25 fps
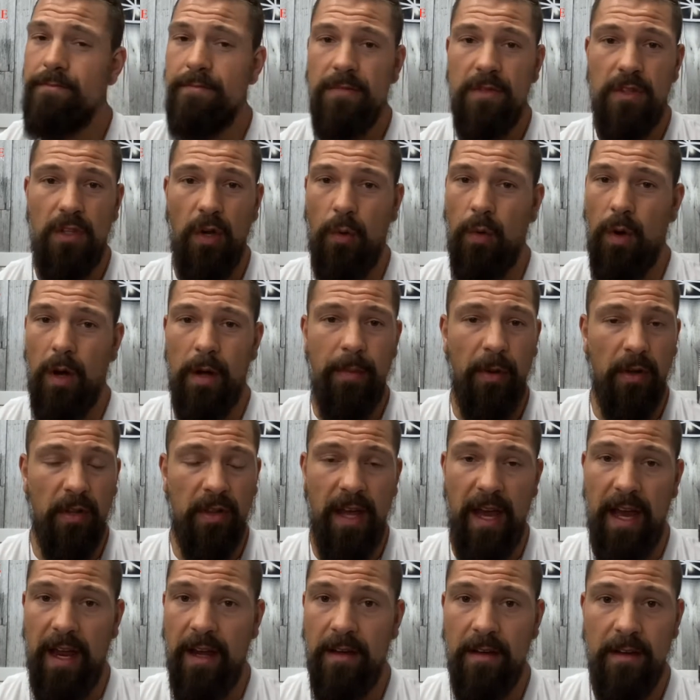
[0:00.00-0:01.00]
Don't worry about
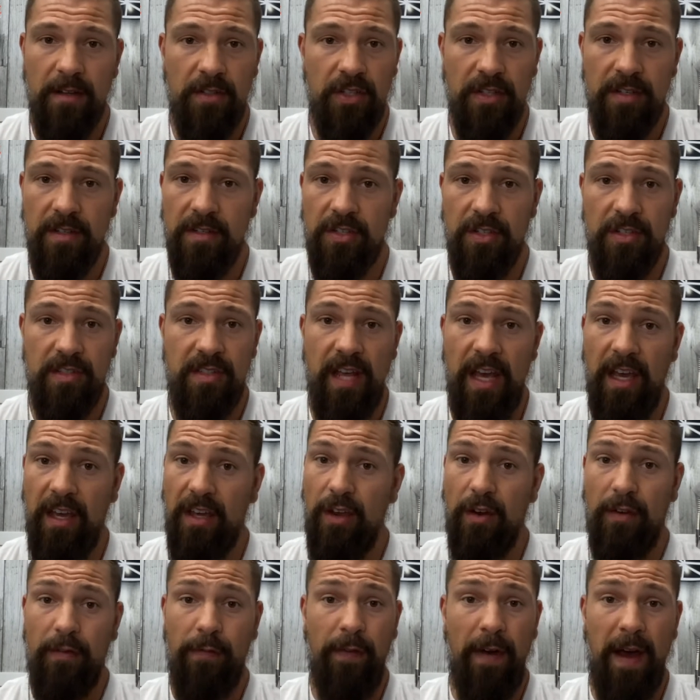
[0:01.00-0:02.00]
that. Just take
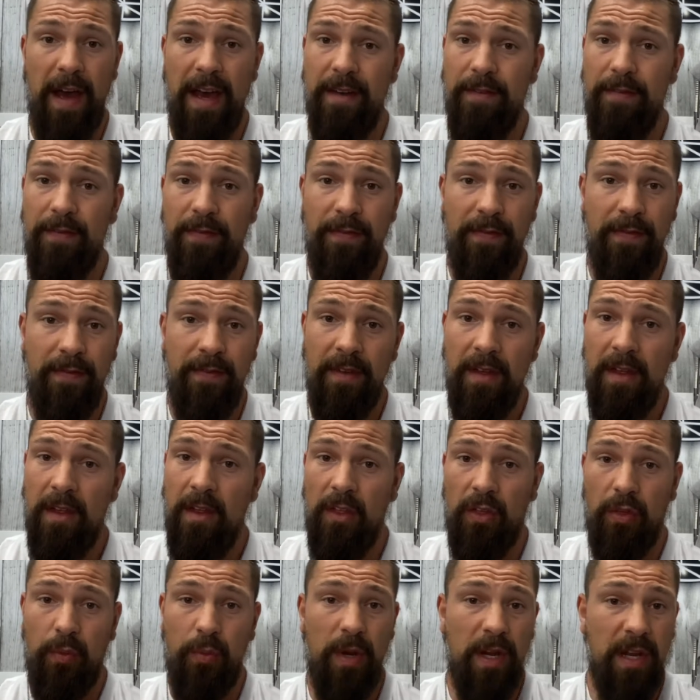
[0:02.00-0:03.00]
your
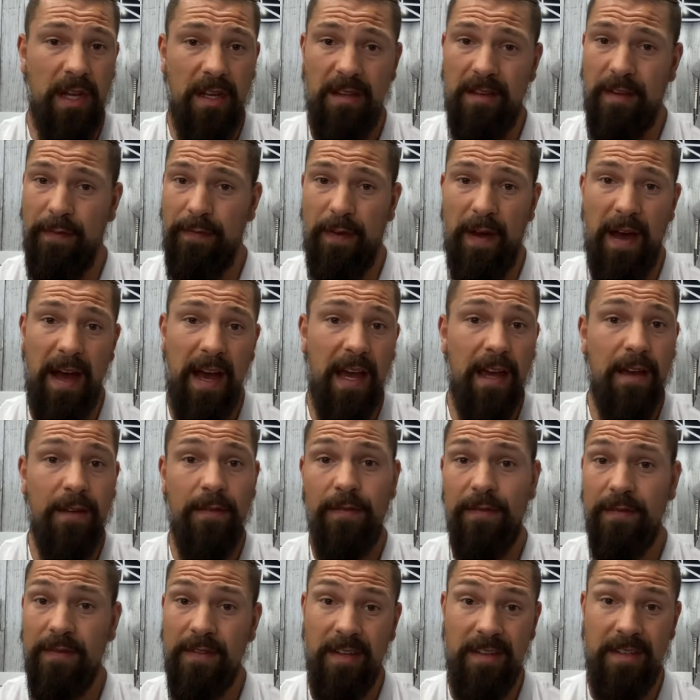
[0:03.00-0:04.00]
3 to
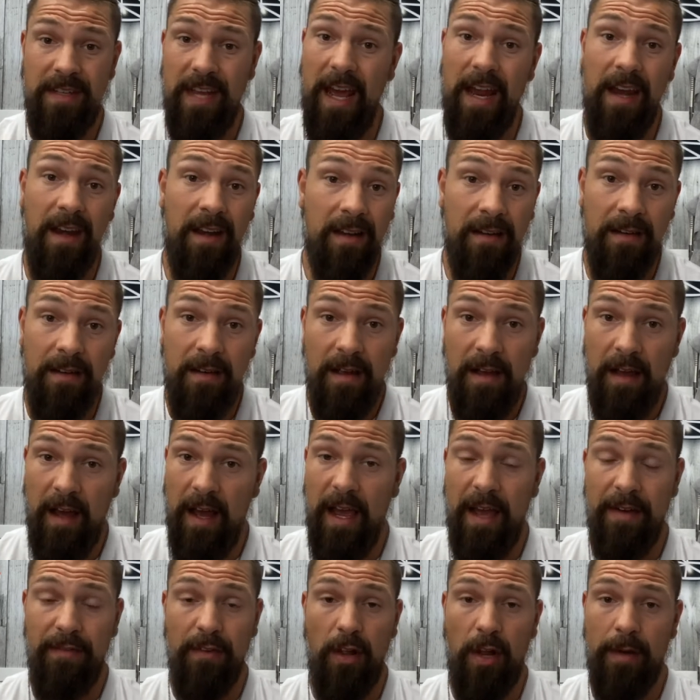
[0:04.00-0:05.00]
5 to 10. I
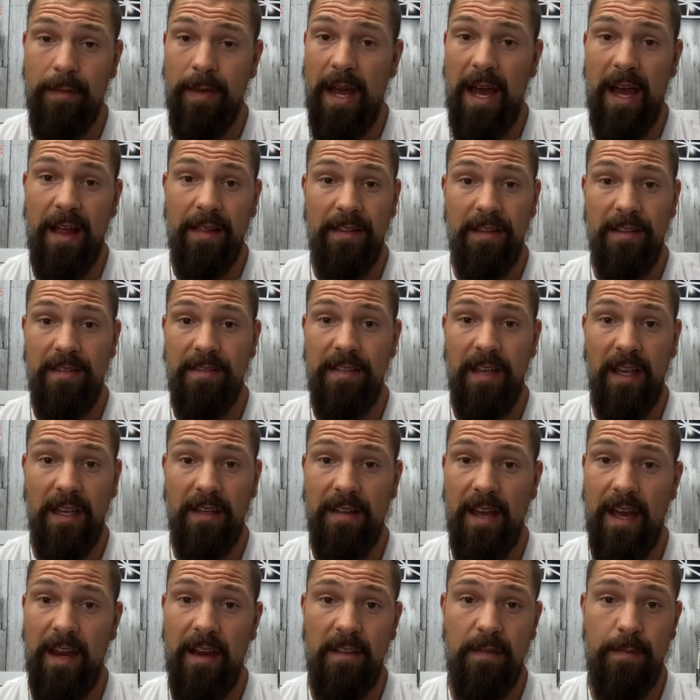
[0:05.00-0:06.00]
have a lot of my athletes take
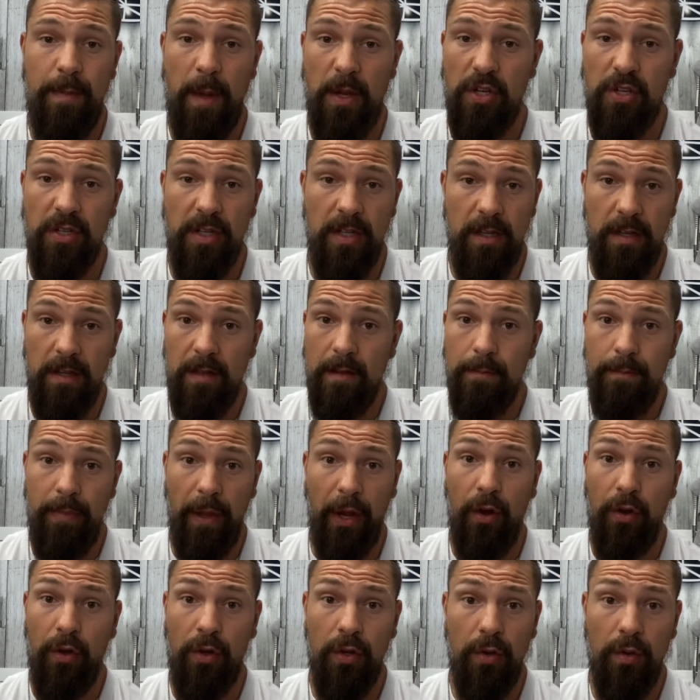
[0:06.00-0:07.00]
10, especially
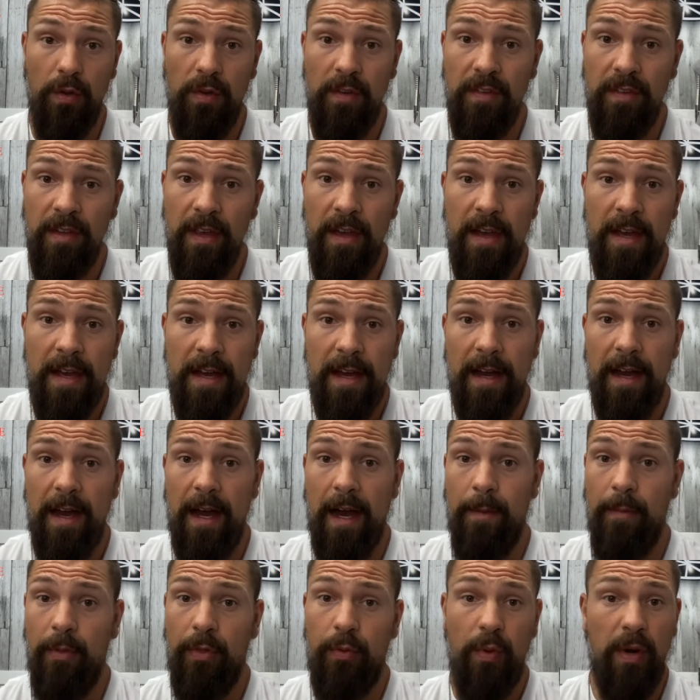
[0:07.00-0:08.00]
bigger dudes.
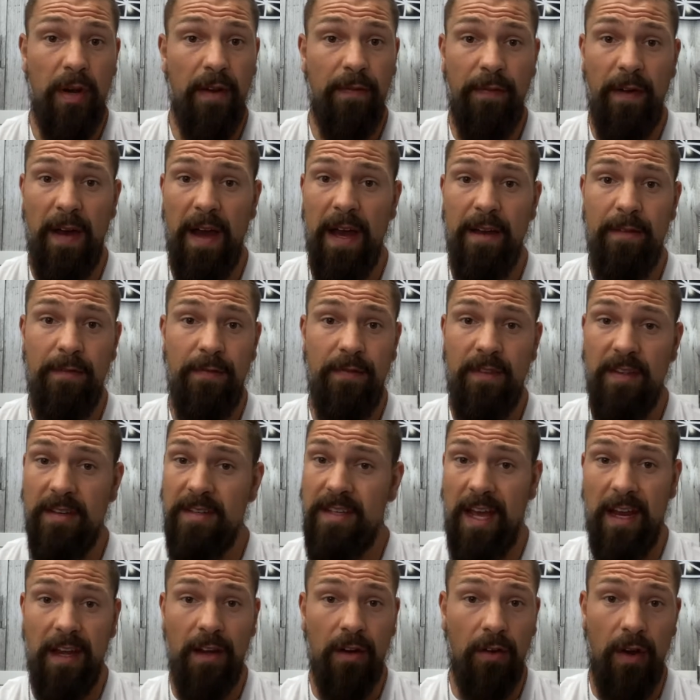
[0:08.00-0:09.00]
3 to 5 to
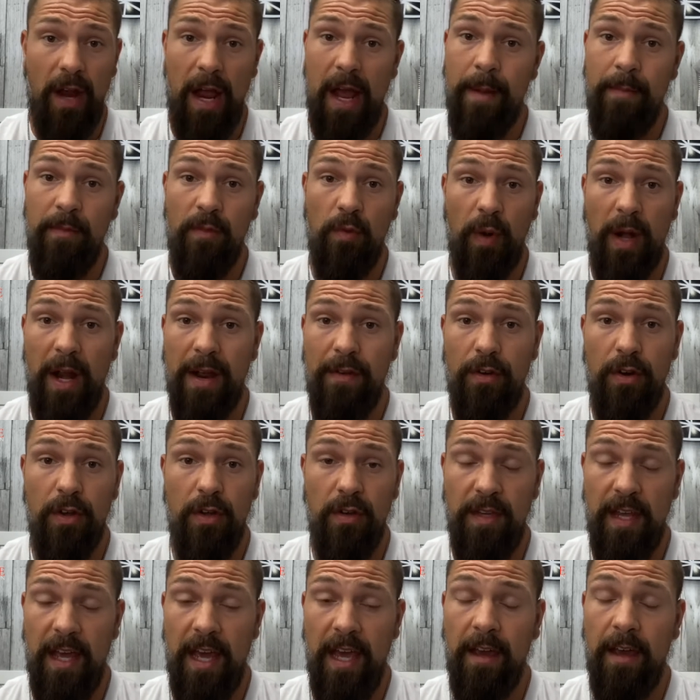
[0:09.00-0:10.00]
10 grams, whatever you
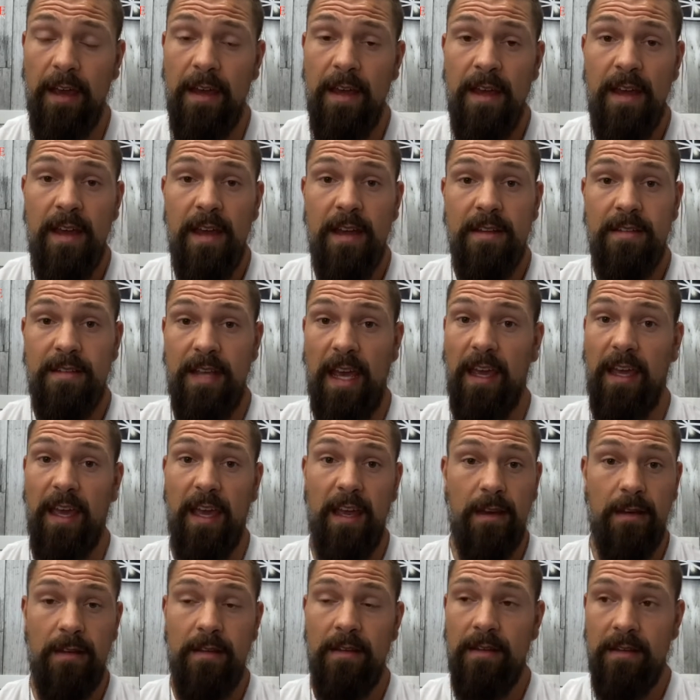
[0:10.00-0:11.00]
take
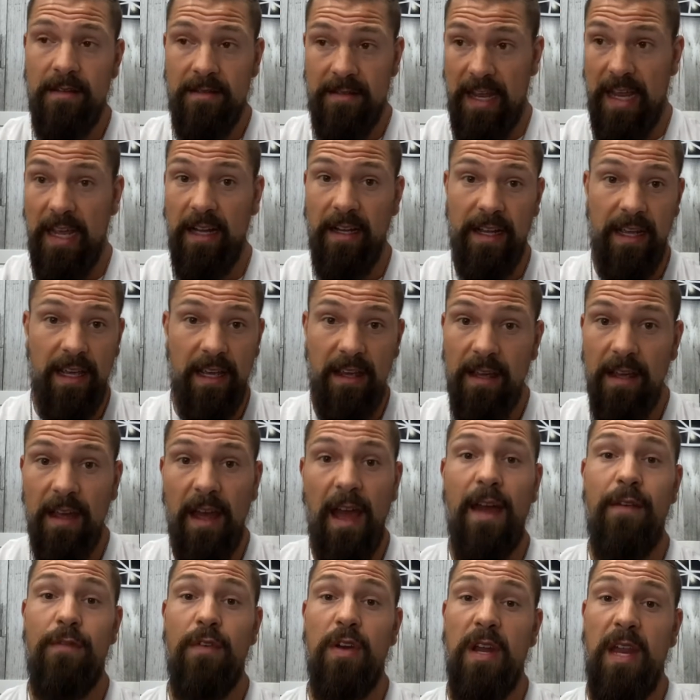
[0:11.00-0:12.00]
it daily,
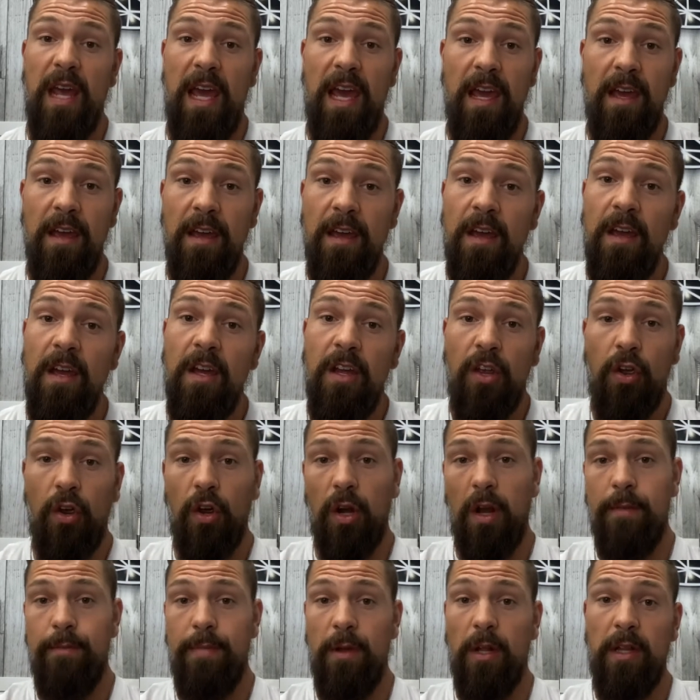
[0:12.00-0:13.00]
every day. You're
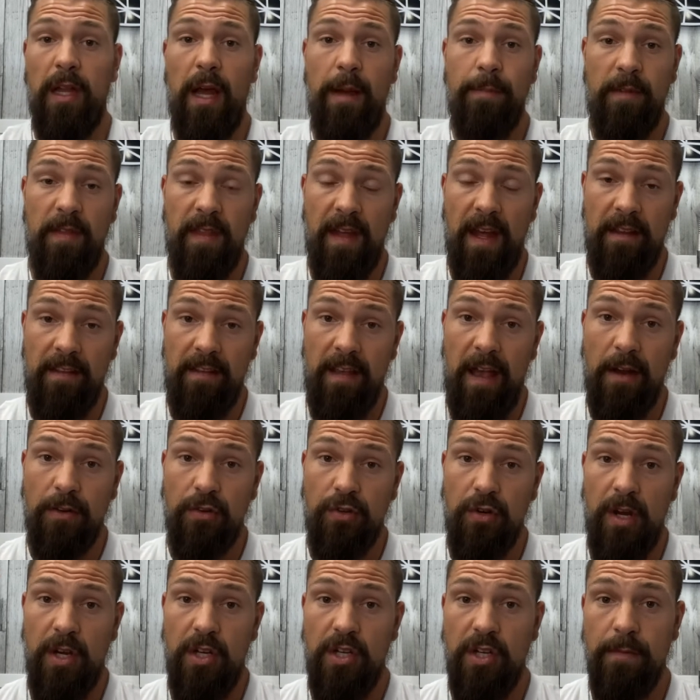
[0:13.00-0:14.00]
going to build up to that
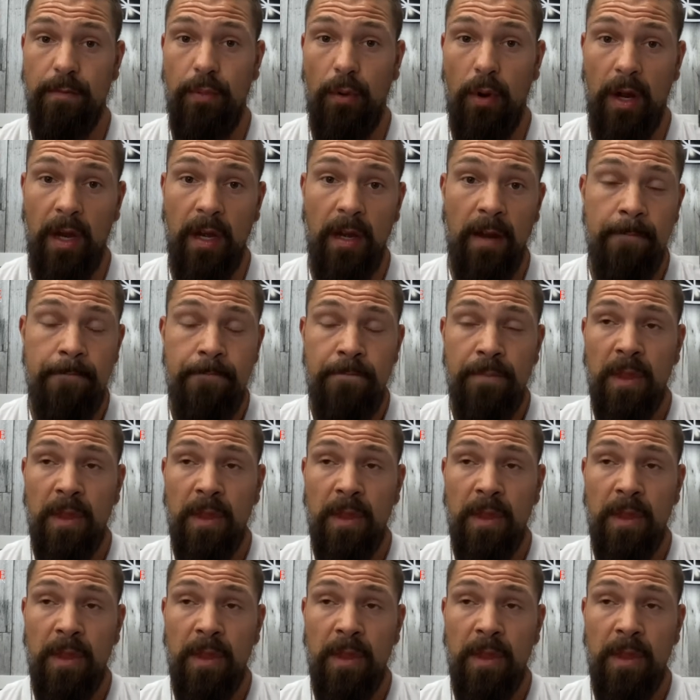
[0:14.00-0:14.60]
saturation point.